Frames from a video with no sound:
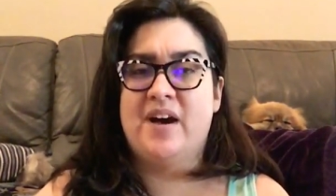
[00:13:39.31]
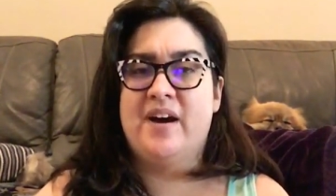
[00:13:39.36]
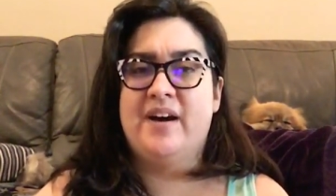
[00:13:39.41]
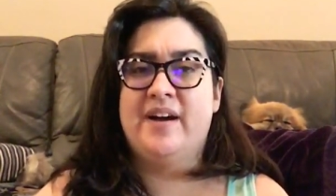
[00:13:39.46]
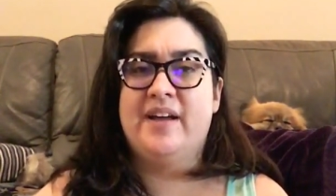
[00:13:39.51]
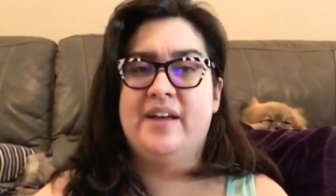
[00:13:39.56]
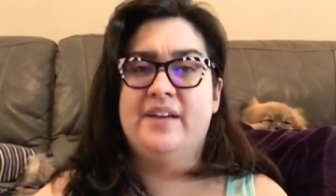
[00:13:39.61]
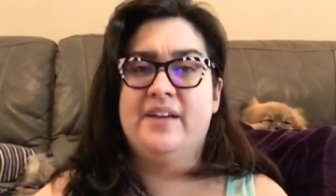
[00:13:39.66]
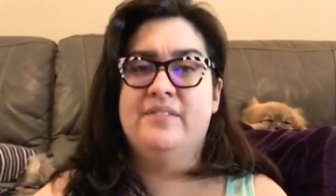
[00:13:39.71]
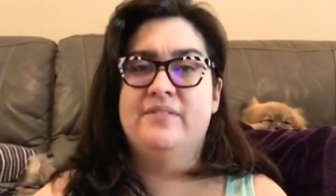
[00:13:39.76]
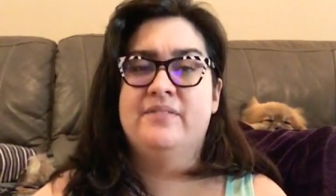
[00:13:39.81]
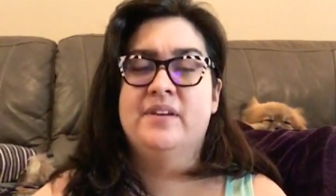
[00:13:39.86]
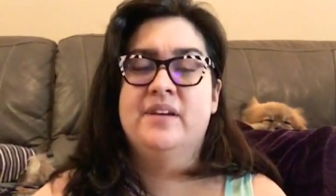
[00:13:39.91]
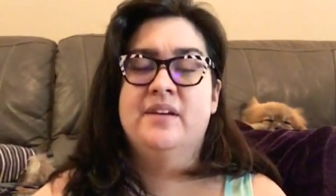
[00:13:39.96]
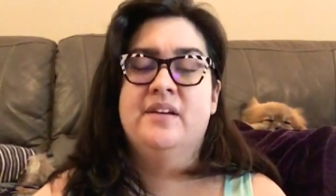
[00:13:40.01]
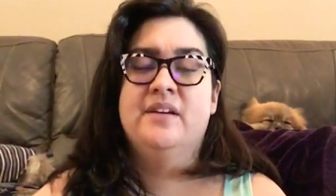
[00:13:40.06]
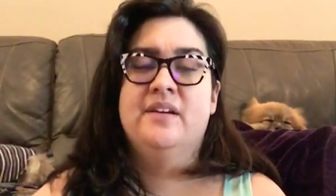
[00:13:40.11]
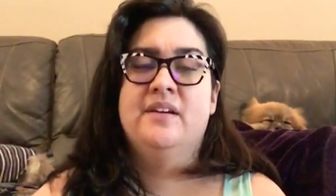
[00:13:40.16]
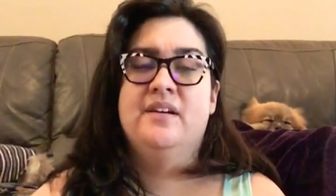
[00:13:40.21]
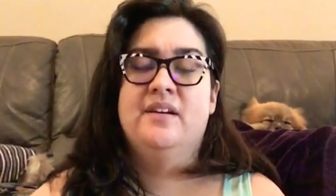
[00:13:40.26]

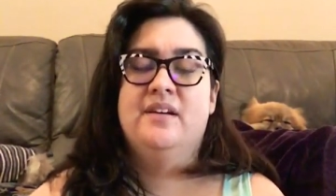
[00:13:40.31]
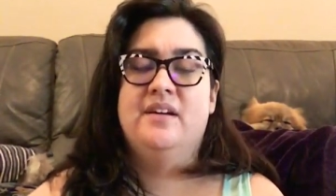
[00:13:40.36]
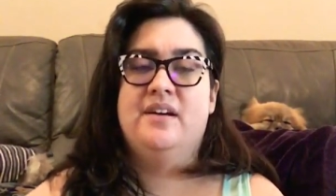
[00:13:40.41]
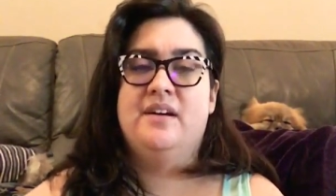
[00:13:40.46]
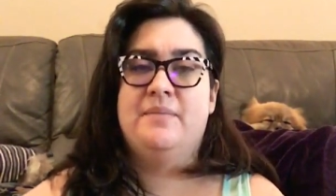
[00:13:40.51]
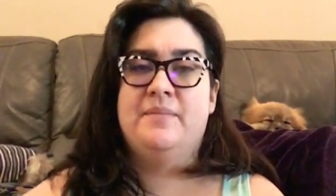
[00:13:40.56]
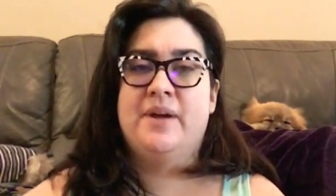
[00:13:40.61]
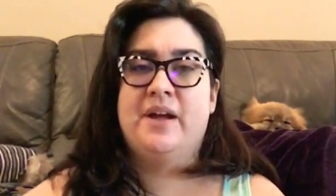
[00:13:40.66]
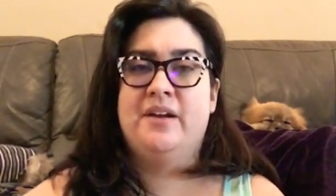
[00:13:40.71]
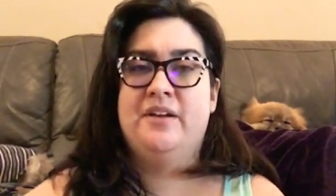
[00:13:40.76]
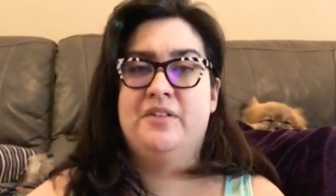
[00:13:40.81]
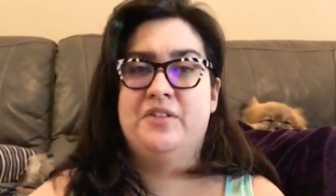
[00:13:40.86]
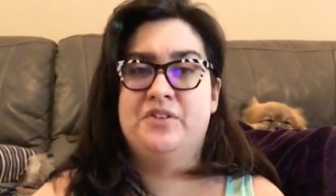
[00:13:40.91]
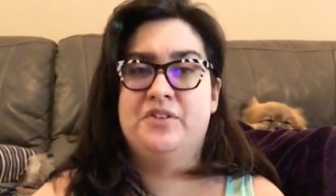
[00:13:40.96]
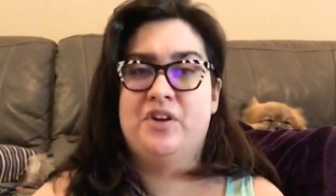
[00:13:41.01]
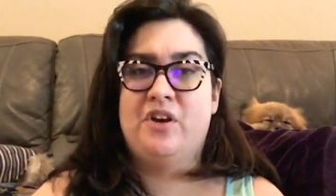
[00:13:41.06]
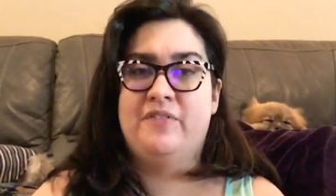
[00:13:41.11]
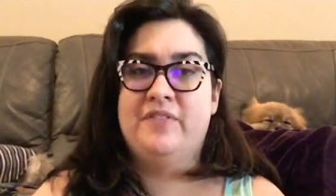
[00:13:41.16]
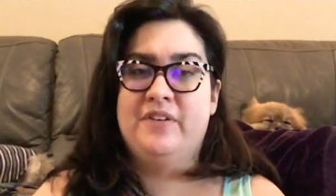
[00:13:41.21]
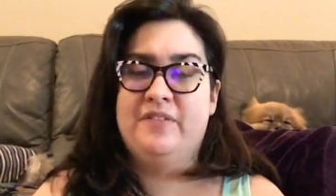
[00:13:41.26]
I got another
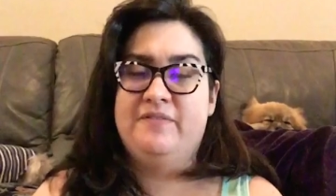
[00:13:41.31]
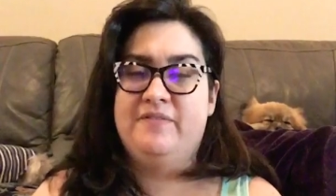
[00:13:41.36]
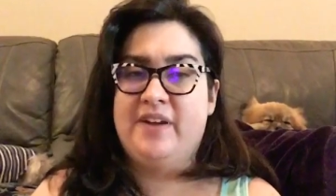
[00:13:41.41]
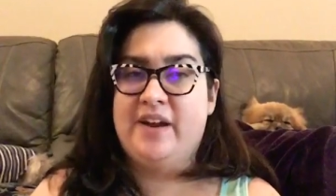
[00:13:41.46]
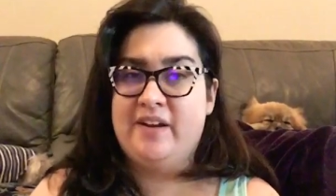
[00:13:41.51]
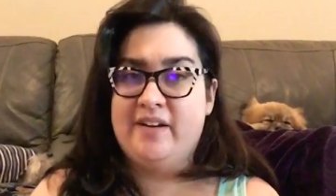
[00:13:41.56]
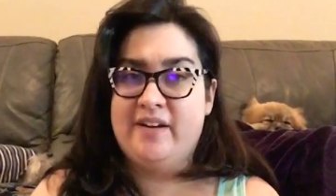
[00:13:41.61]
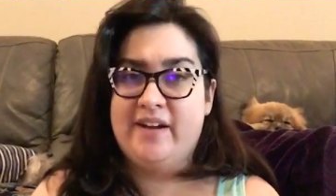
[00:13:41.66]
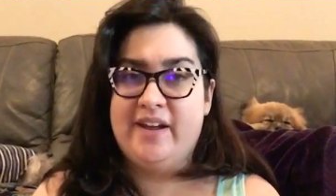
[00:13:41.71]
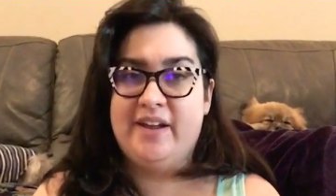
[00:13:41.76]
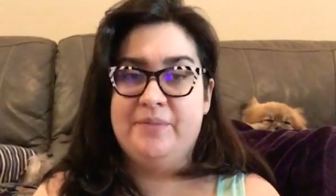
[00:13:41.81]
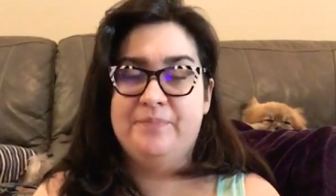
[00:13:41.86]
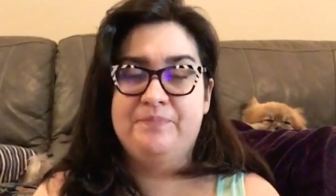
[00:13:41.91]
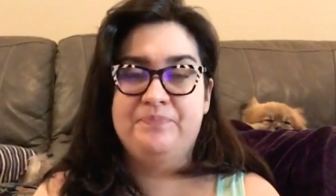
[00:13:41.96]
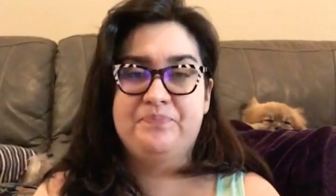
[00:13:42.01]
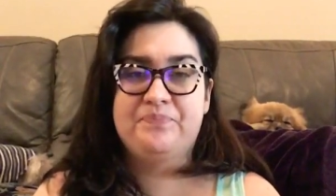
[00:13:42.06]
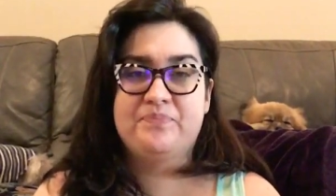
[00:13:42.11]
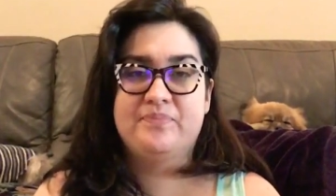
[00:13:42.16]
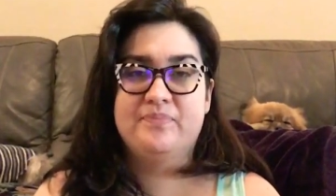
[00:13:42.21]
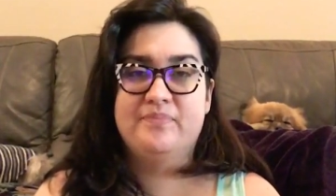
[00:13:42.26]
dolphin and fairy.
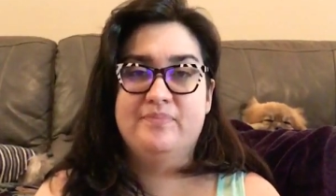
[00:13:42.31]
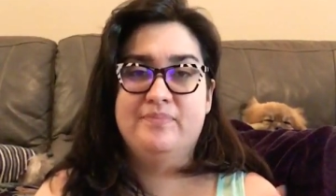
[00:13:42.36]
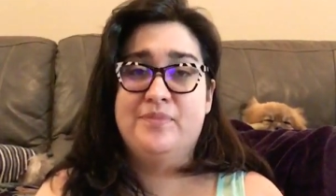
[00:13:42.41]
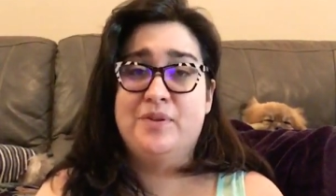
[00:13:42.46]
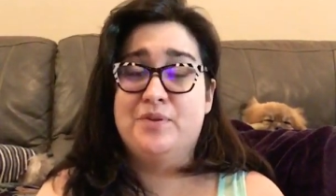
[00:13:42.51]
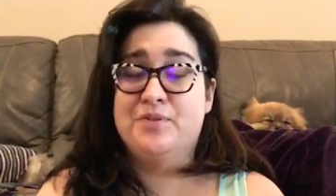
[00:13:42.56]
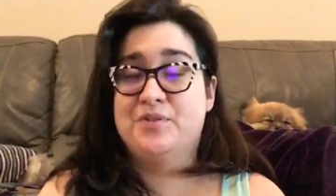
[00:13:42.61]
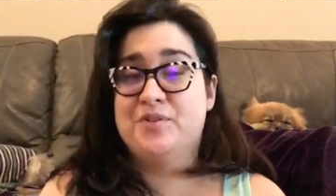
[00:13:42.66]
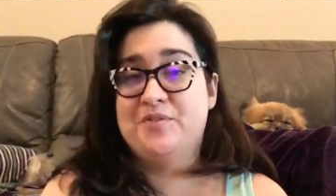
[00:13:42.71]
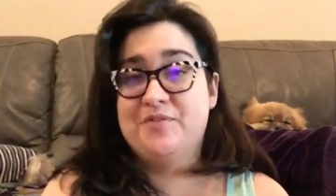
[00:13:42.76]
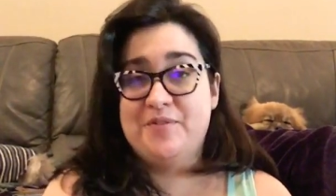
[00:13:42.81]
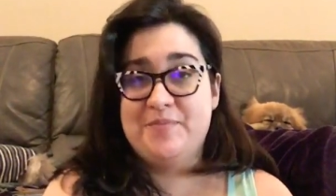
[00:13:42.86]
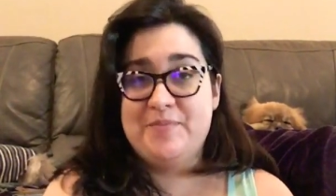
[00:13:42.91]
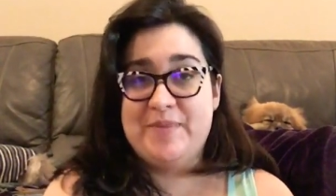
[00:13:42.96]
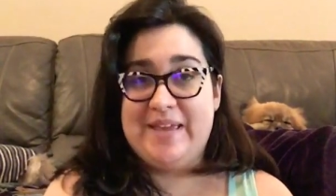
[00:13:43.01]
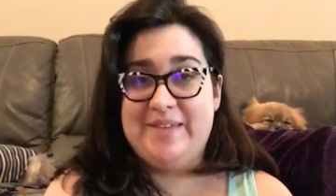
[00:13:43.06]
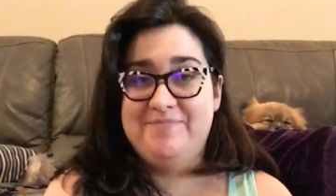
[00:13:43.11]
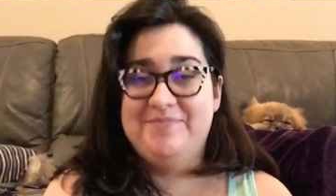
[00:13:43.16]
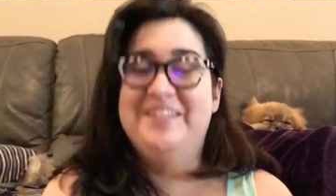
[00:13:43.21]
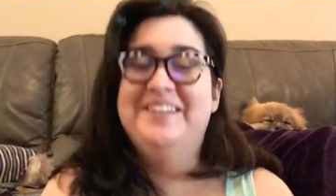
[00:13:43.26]
Those are for
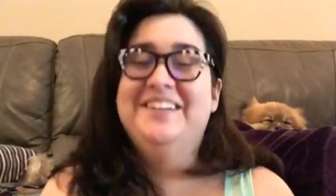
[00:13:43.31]
me.